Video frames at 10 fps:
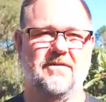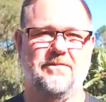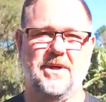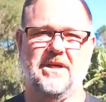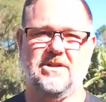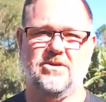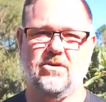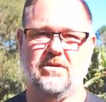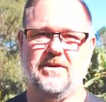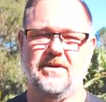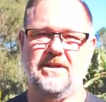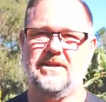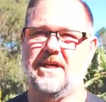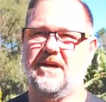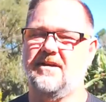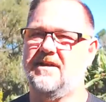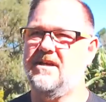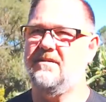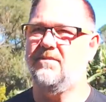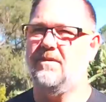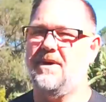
picking strawberries, and I think my